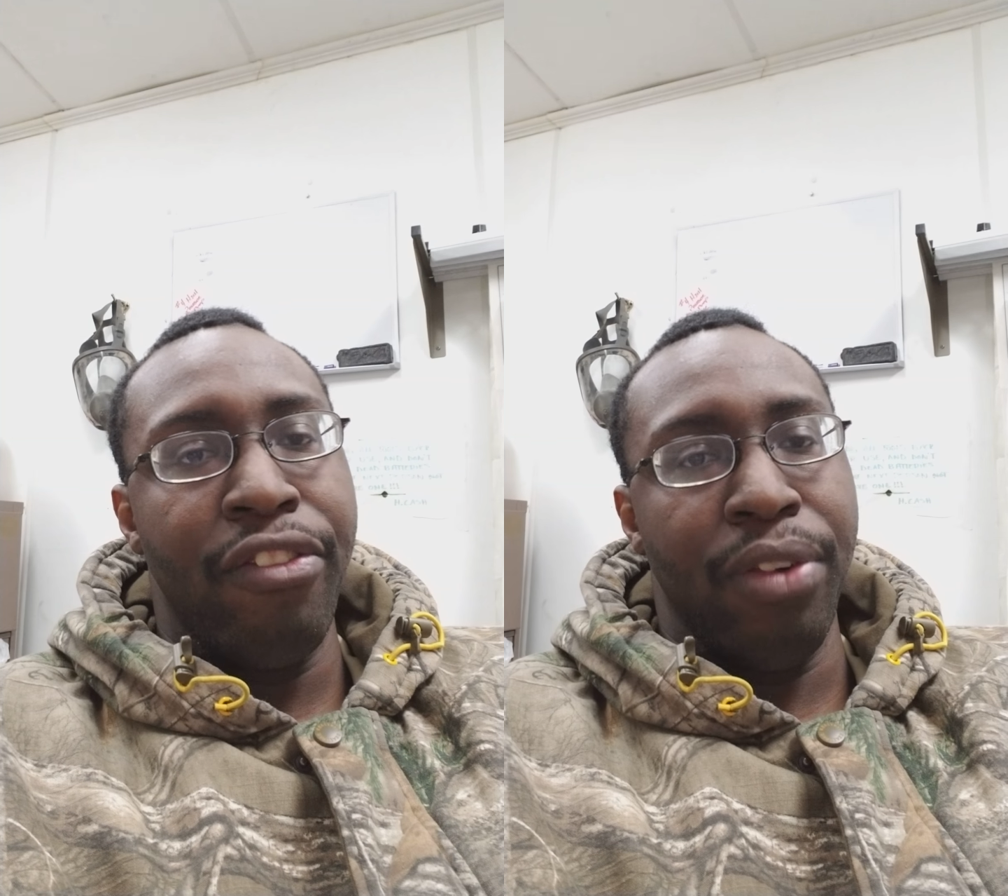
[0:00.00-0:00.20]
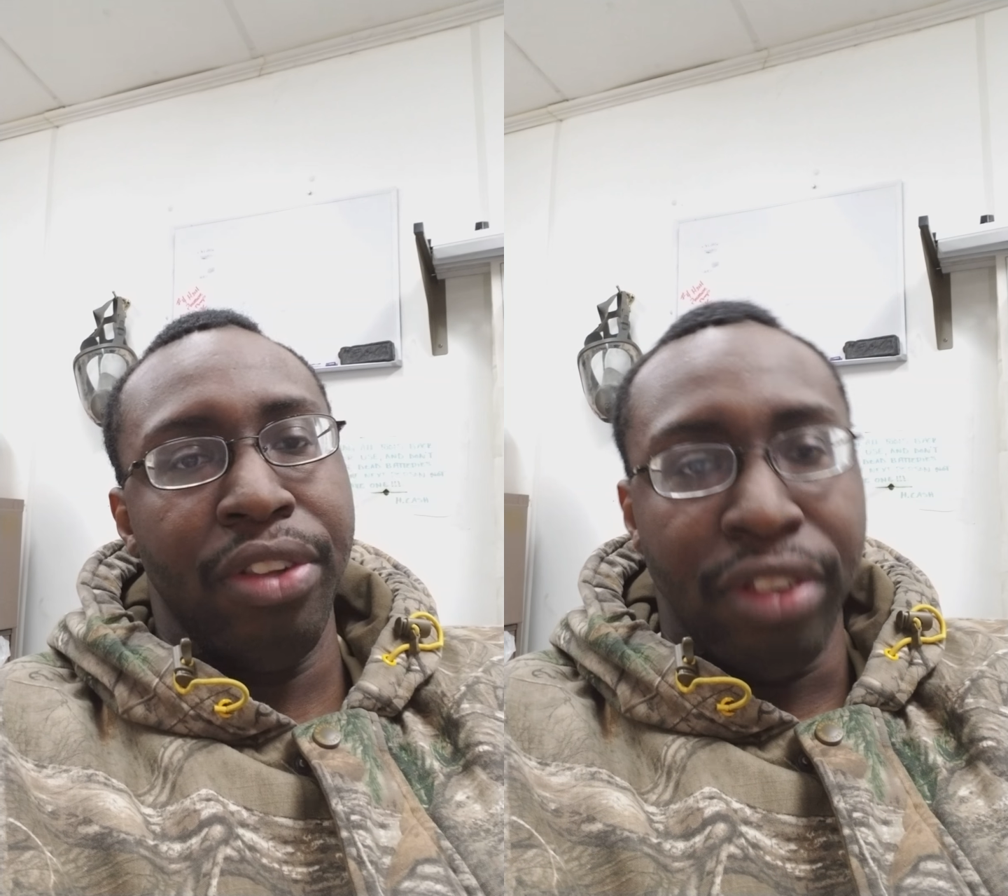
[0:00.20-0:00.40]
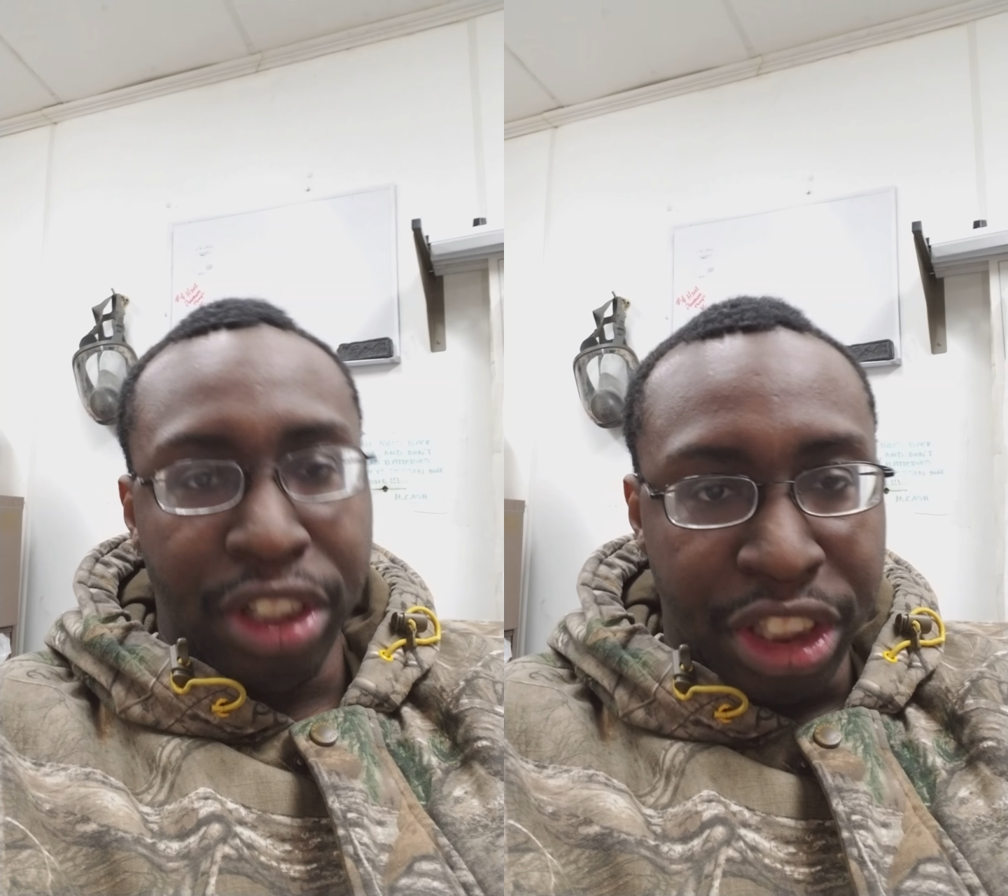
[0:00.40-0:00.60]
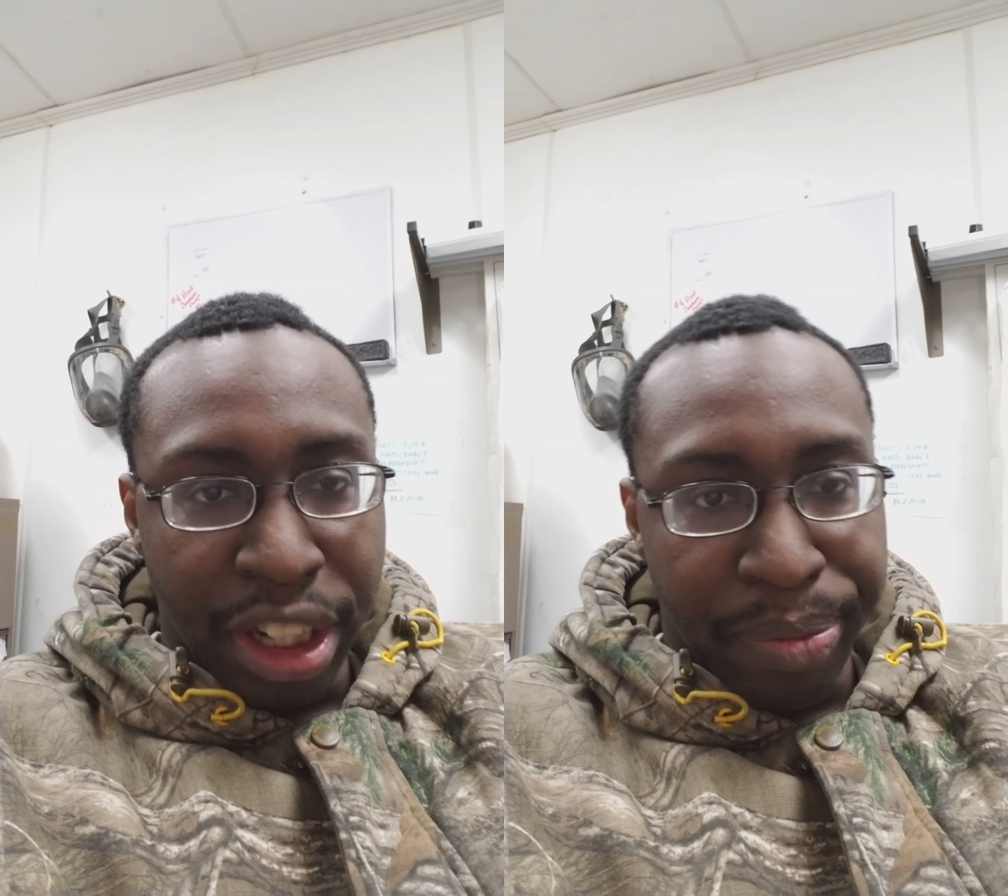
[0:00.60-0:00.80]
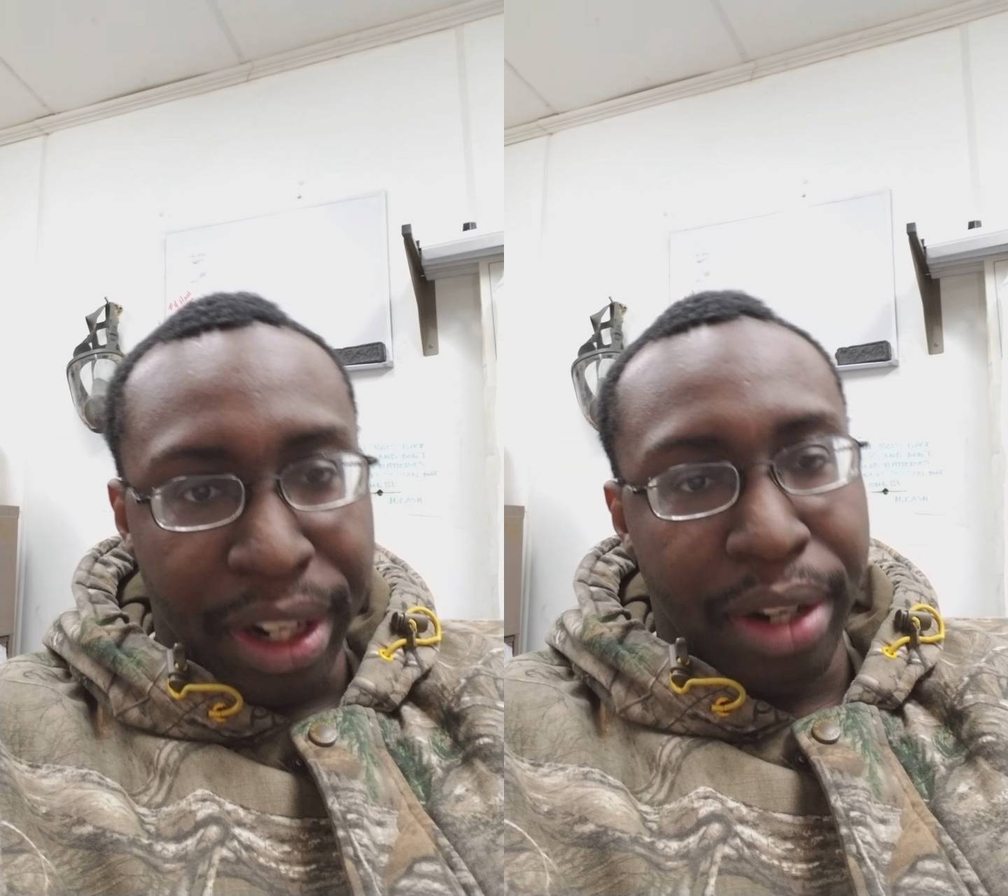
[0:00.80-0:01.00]
with free
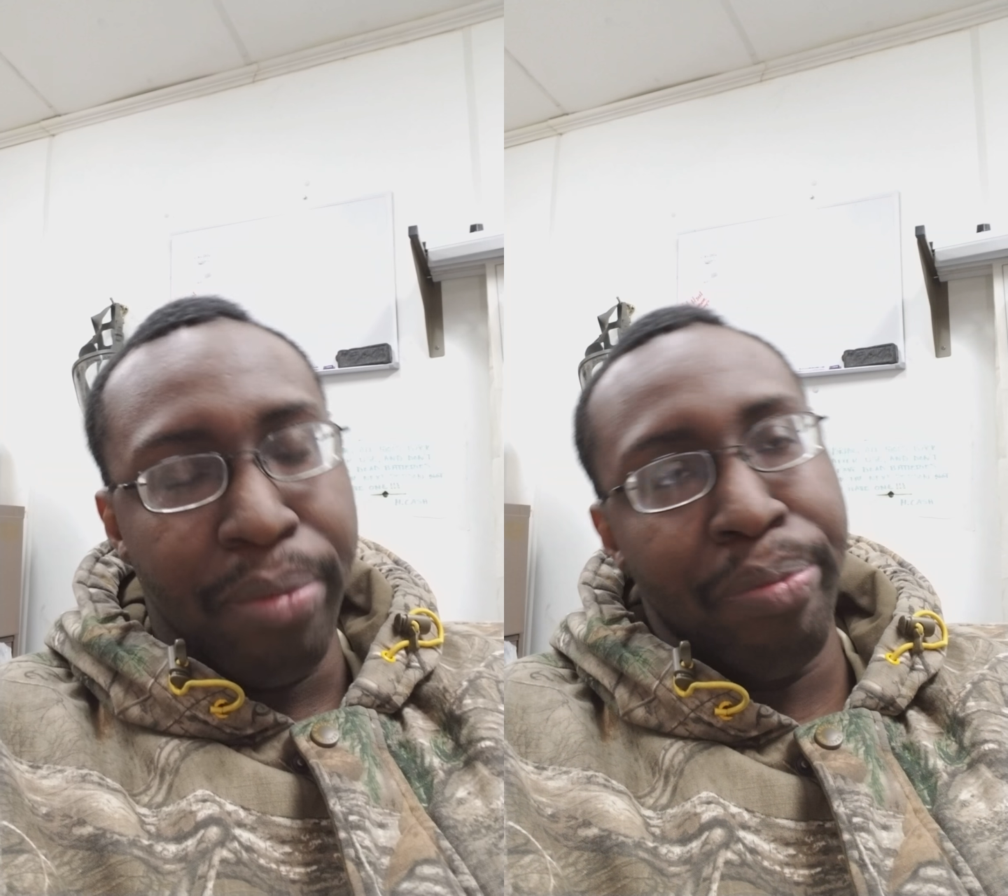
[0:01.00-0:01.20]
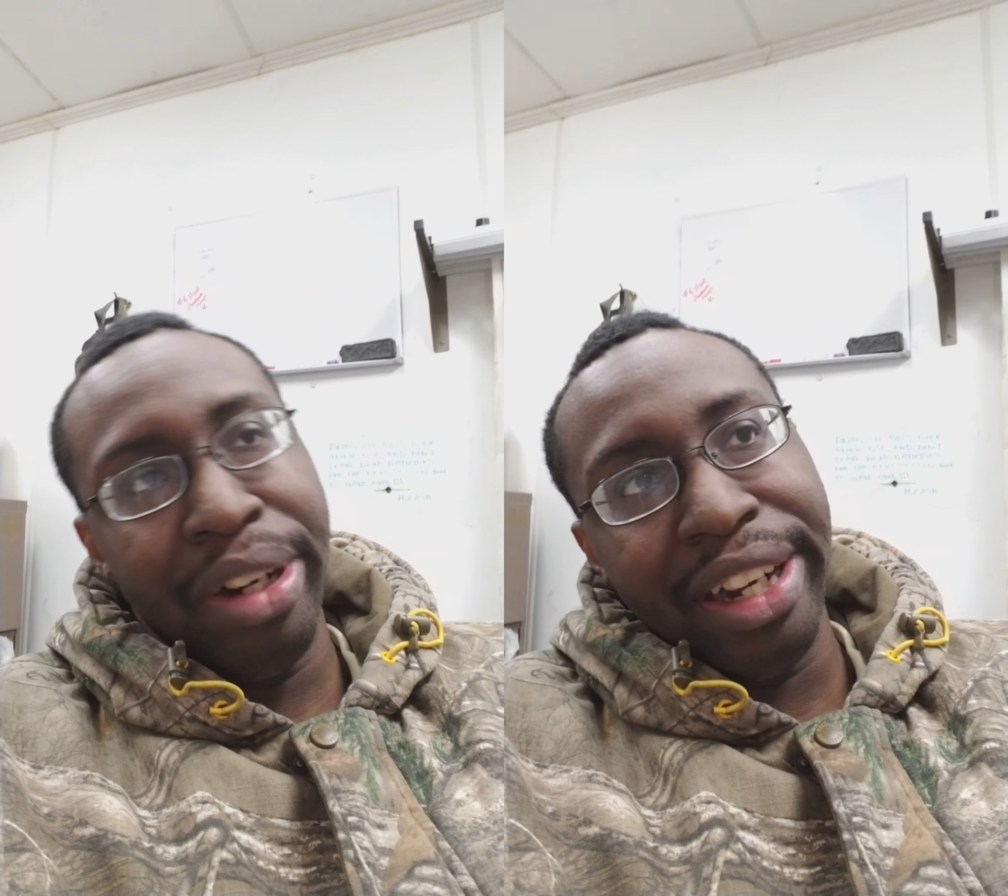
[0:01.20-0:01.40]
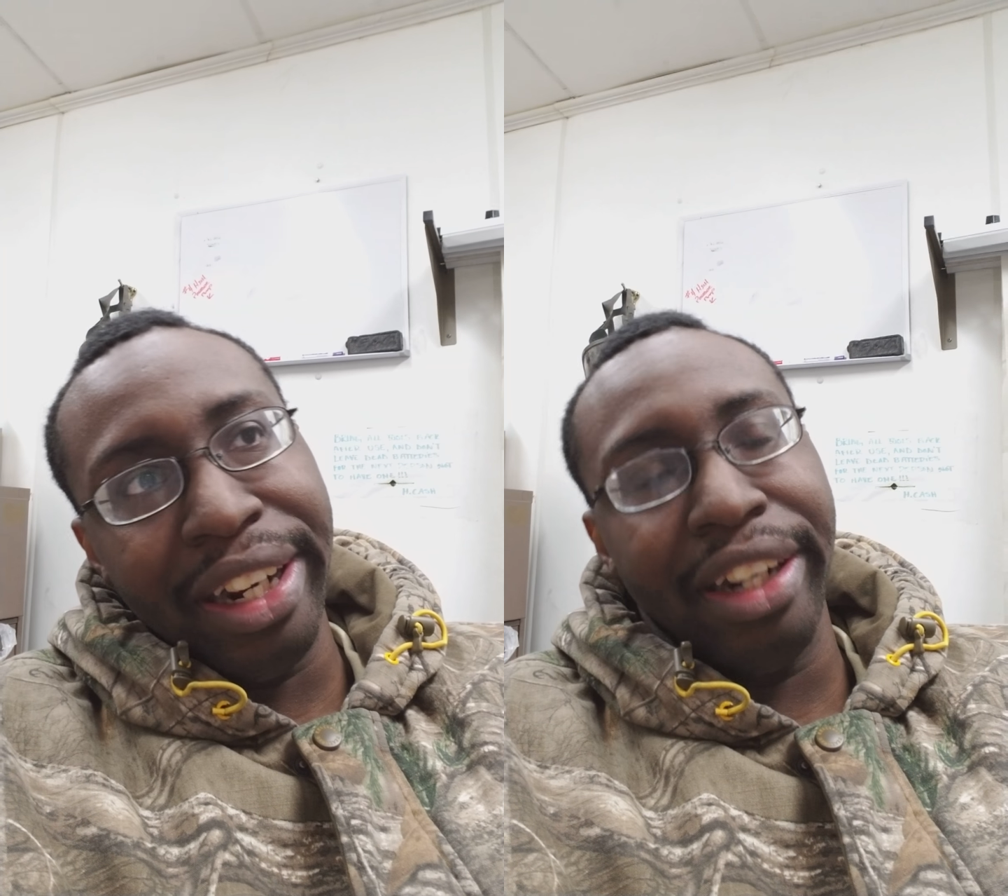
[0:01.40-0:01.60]
shipping, but